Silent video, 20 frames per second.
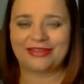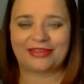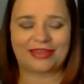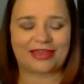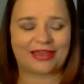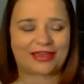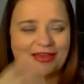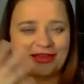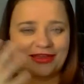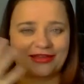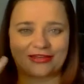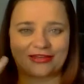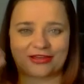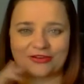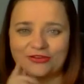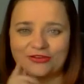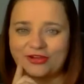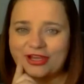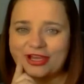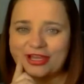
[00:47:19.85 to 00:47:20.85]
Yeah, I
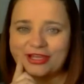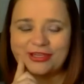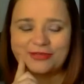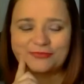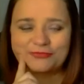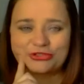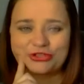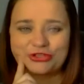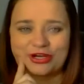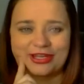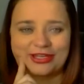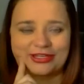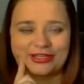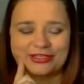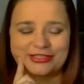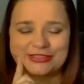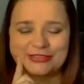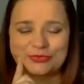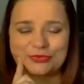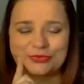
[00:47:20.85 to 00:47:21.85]
know. I am trying.
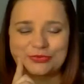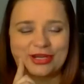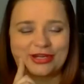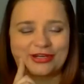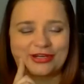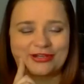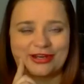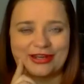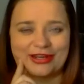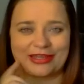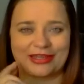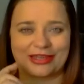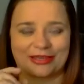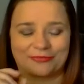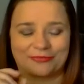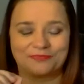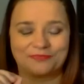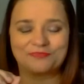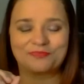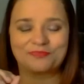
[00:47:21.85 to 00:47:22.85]
I swear I
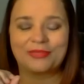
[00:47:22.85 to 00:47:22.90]
am.